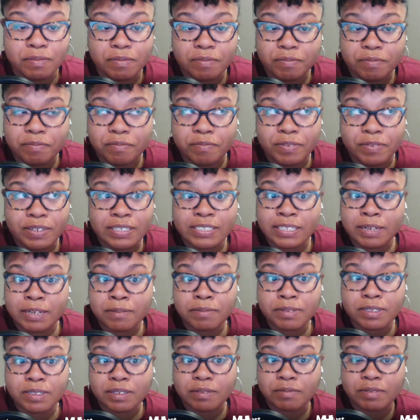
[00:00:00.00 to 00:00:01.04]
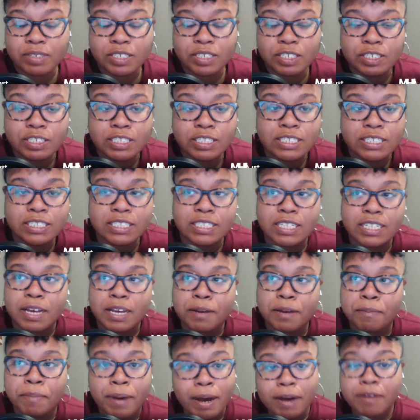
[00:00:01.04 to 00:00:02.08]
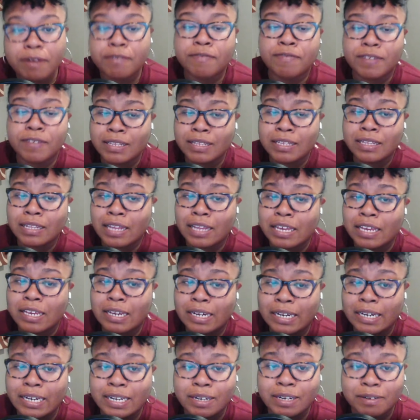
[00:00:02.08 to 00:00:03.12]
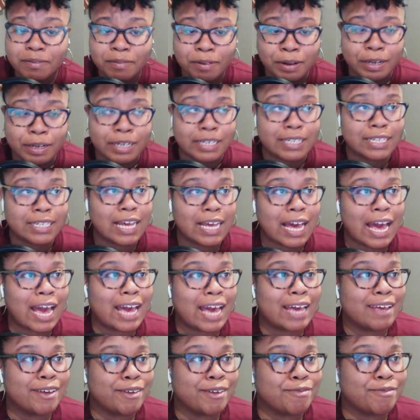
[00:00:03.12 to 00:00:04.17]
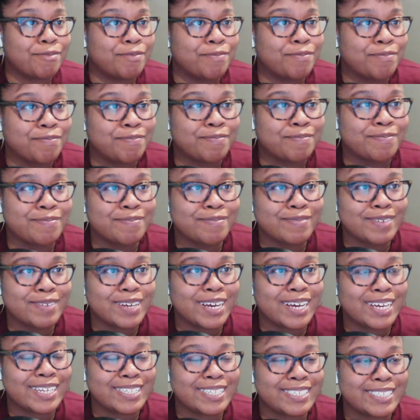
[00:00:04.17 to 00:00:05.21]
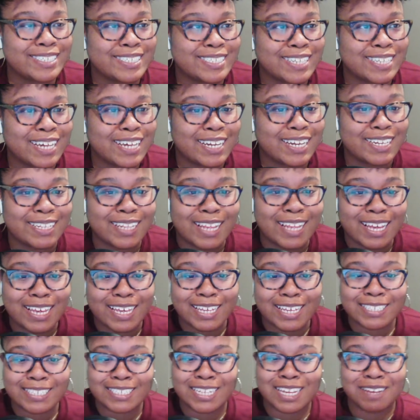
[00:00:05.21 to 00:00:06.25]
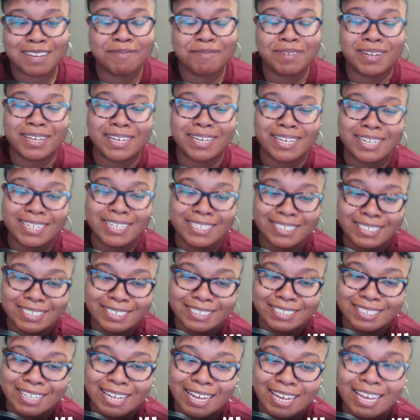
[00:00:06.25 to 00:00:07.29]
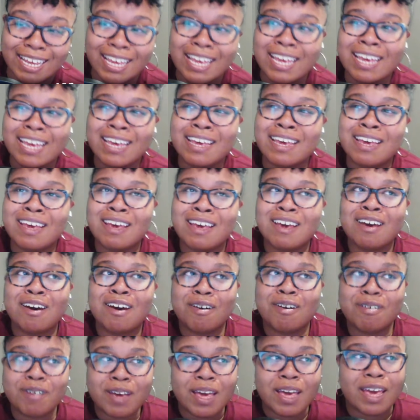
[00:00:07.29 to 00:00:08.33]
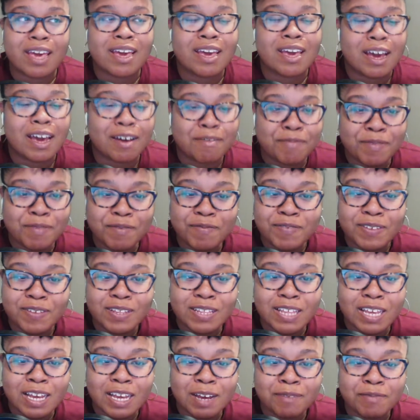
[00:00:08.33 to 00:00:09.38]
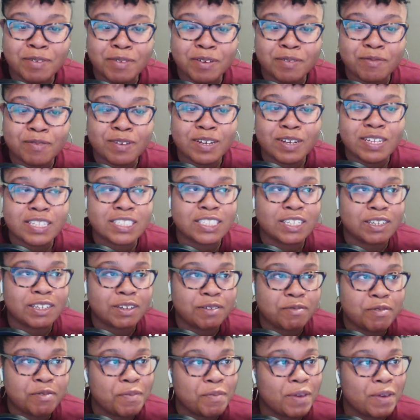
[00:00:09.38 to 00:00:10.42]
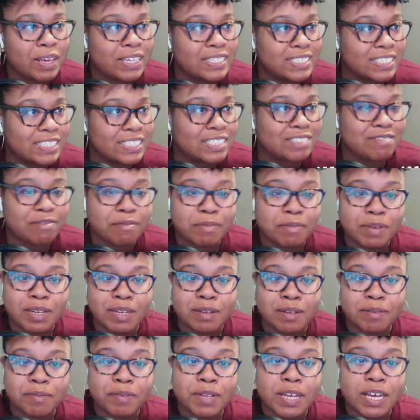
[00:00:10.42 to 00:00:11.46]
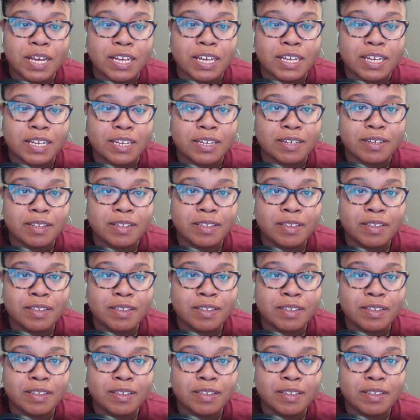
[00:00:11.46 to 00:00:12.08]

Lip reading: week's episode, which is about feeling like you're in a rut. I just kind of like examining it. It's just like, okay, I've been feeling like I'm in a rut, so it would make sense for me to